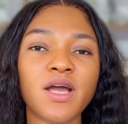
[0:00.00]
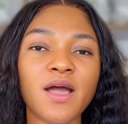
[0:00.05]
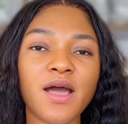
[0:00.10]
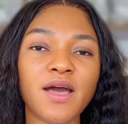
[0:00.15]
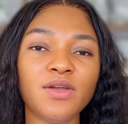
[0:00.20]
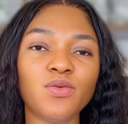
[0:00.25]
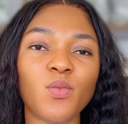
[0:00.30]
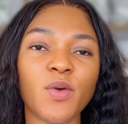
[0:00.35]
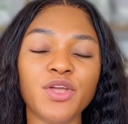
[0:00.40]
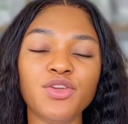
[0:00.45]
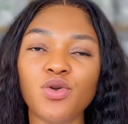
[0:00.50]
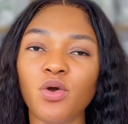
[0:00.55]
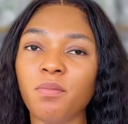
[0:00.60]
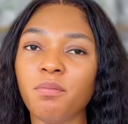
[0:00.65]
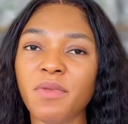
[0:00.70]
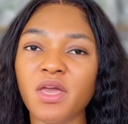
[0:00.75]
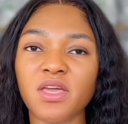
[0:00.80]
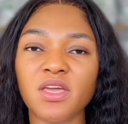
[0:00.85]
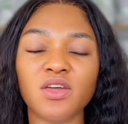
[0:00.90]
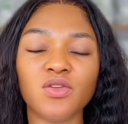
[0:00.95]
hand, when you're
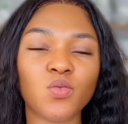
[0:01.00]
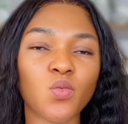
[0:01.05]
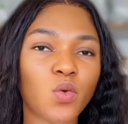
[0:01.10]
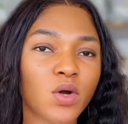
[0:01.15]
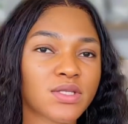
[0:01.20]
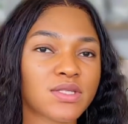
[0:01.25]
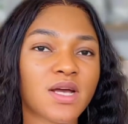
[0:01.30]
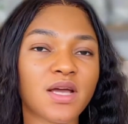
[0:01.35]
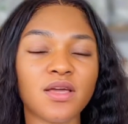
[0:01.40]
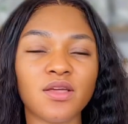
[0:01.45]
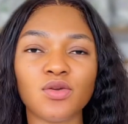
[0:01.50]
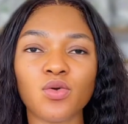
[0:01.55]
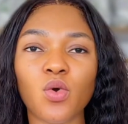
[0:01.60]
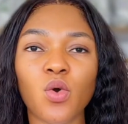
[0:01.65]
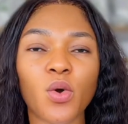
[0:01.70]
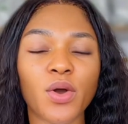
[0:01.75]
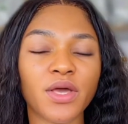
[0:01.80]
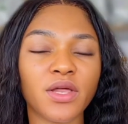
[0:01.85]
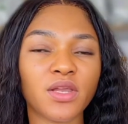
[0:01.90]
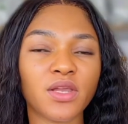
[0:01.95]
making water in
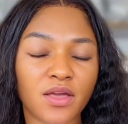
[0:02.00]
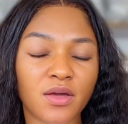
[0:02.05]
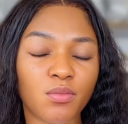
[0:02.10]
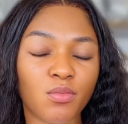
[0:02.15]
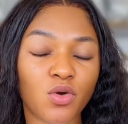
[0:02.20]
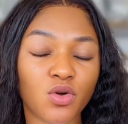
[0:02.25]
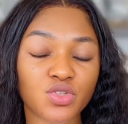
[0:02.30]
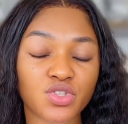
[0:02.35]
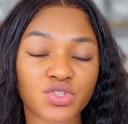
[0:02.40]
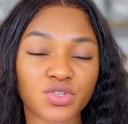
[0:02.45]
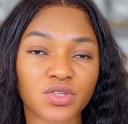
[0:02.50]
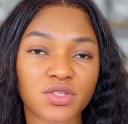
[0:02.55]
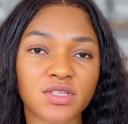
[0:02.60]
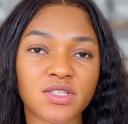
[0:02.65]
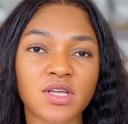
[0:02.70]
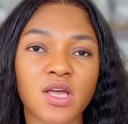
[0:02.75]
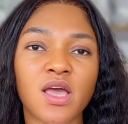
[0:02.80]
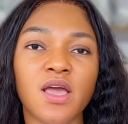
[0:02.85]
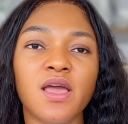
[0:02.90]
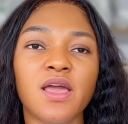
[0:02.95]
oil
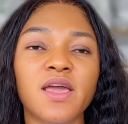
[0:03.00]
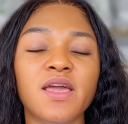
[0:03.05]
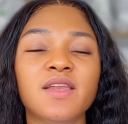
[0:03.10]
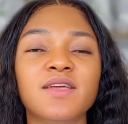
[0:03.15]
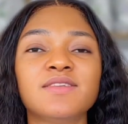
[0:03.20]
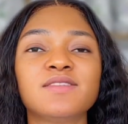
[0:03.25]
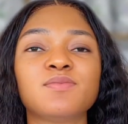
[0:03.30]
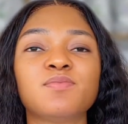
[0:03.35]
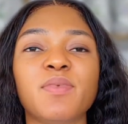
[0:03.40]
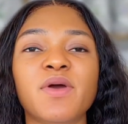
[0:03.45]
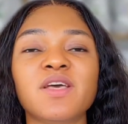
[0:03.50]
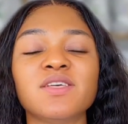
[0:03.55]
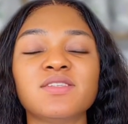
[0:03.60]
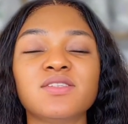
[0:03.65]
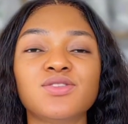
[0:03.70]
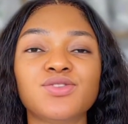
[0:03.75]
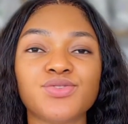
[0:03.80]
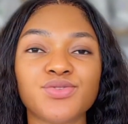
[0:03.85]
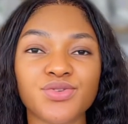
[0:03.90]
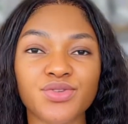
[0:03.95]
emulsions, it is
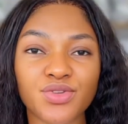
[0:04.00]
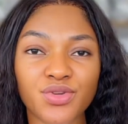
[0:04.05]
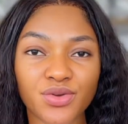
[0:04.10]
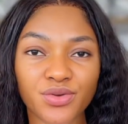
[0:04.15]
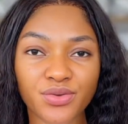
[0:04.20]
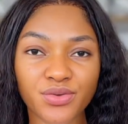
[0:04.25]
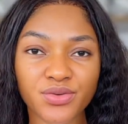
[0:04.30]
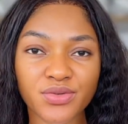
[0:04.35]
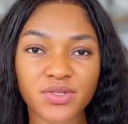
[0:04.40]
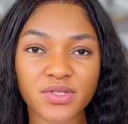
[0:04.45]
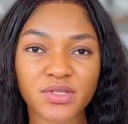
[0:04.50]
best to use